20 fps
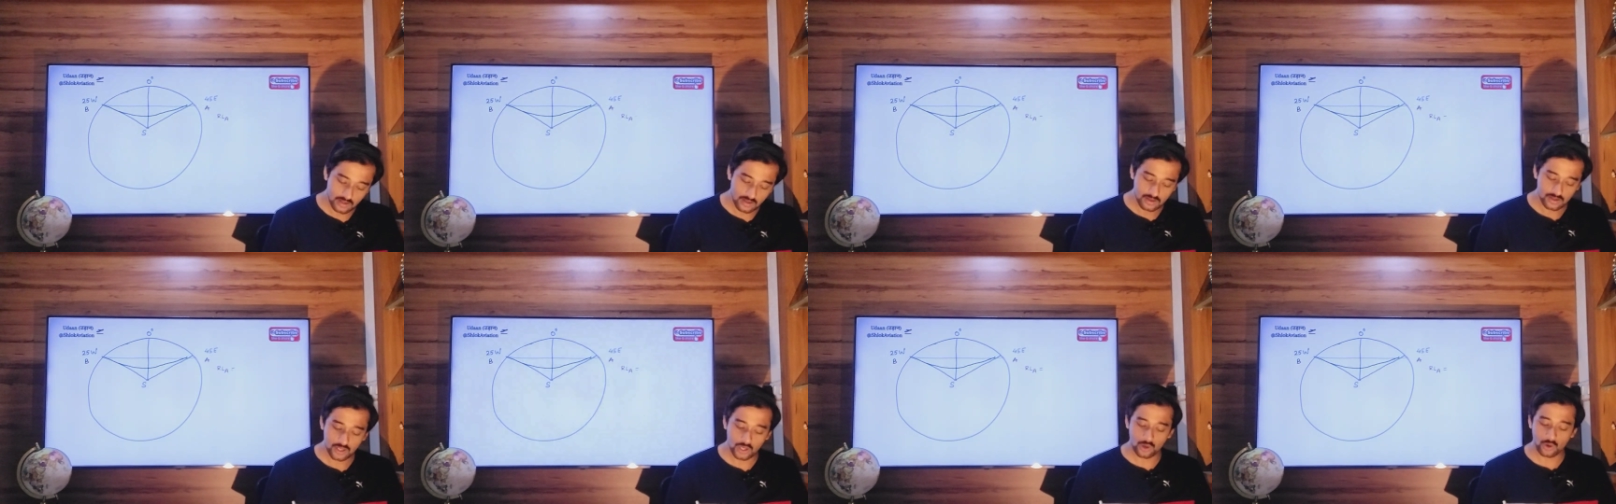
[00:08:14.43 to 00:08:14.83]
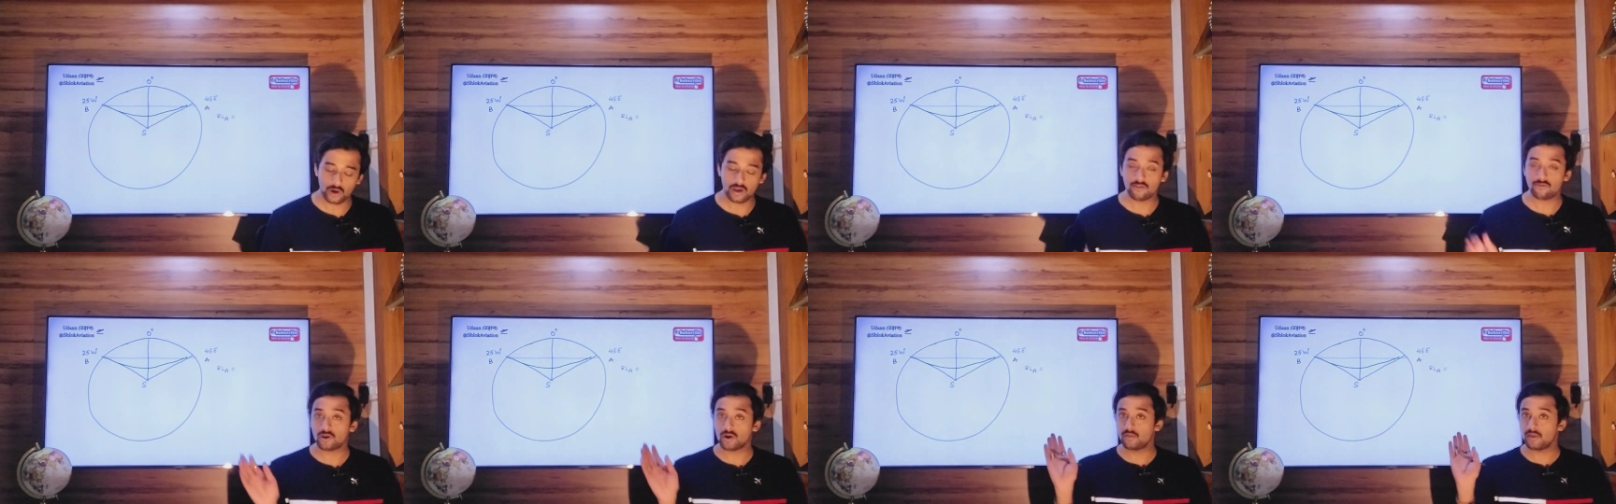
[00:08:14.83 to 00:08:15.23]
you're
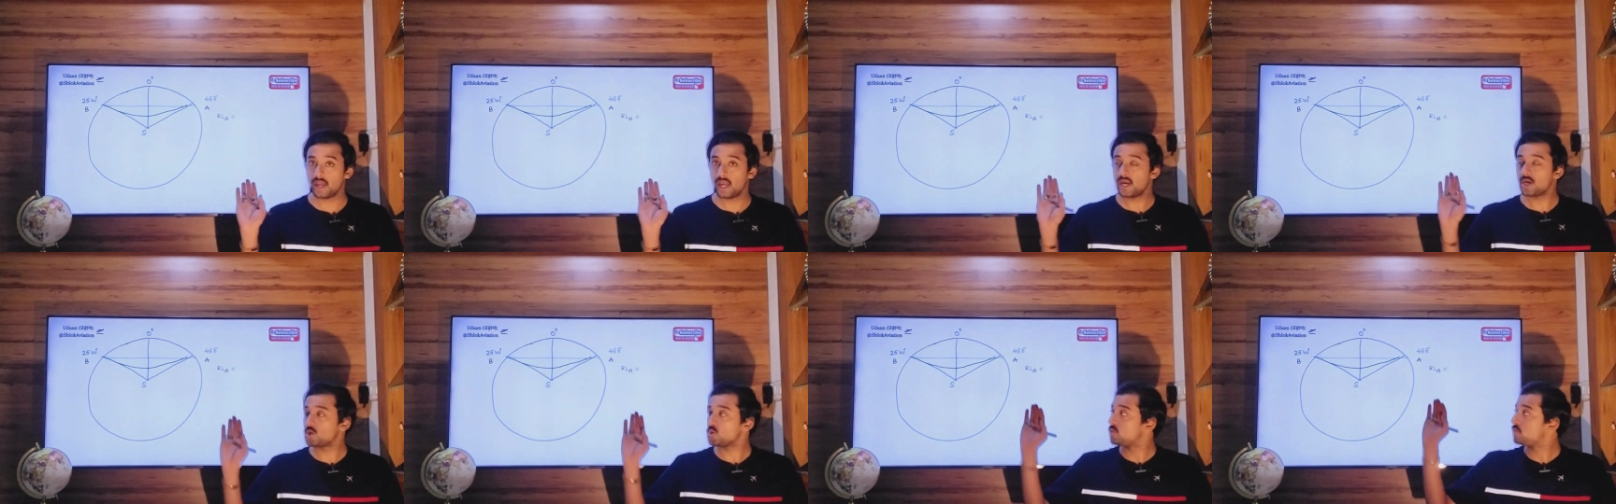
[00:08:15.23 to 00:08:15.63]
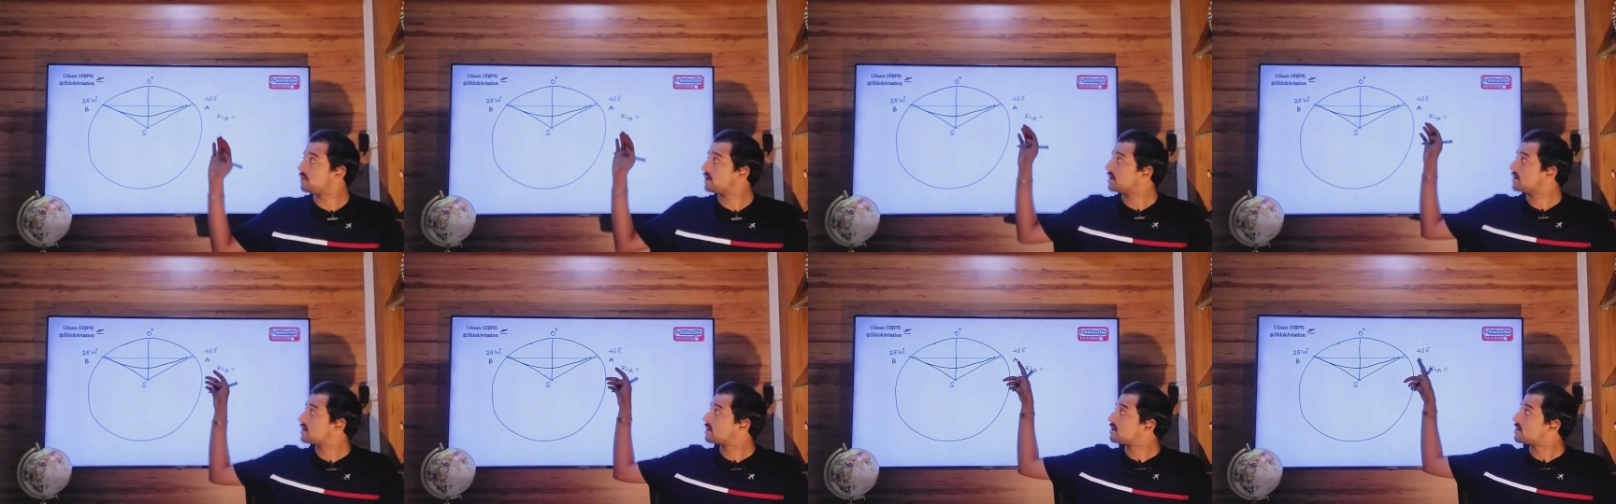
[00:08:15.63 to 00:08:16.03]
going from A to
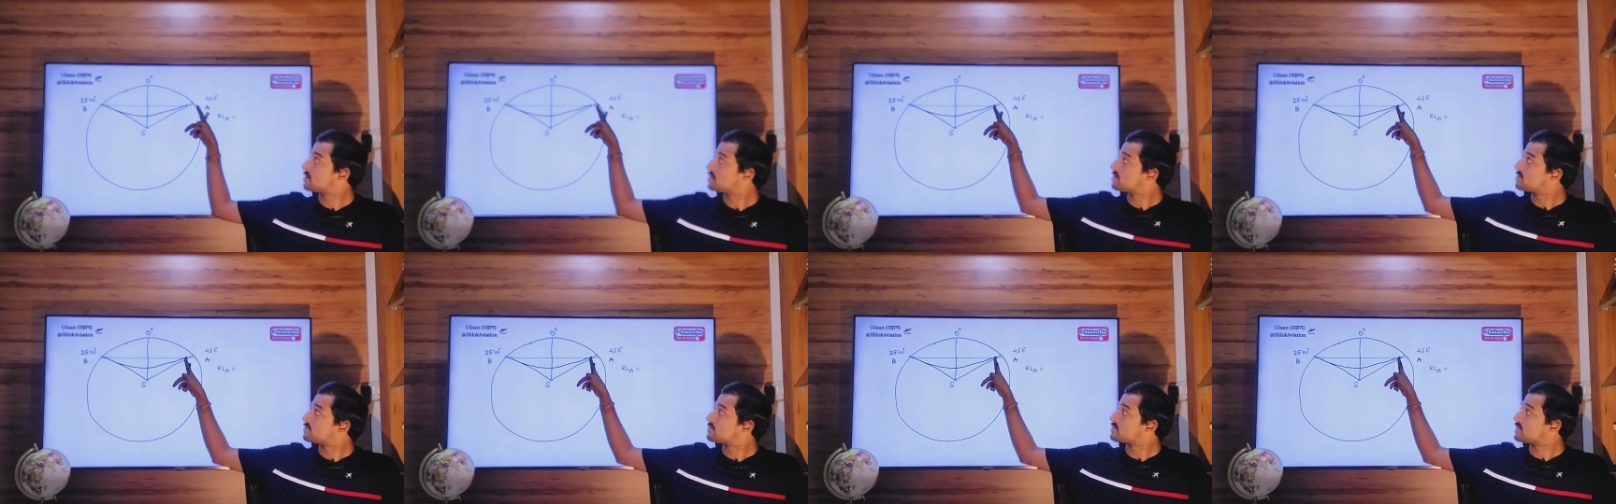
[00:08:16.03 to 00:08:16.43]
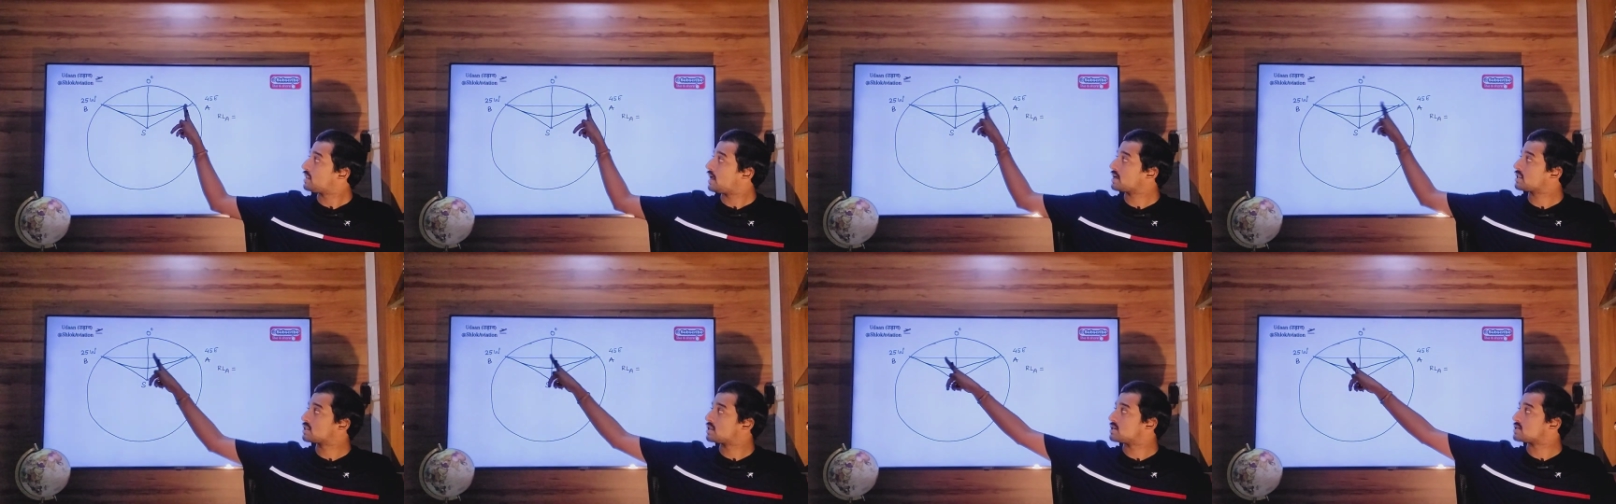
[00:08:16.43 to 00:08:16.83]
B
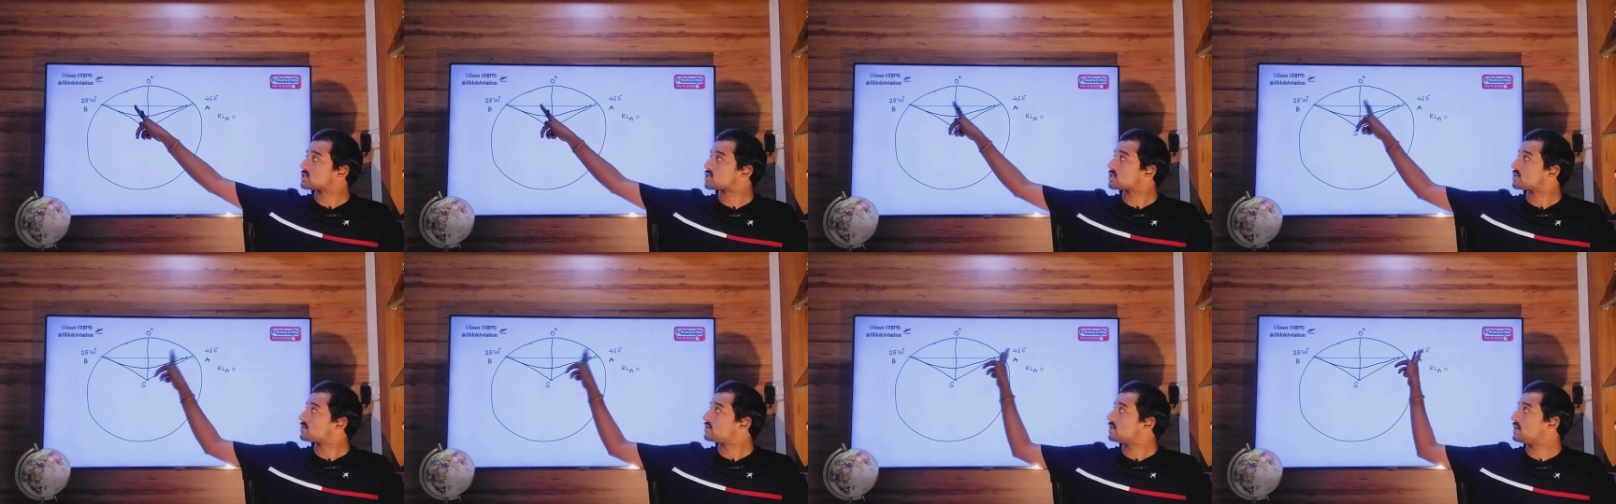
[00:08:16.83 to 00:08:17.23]
like this.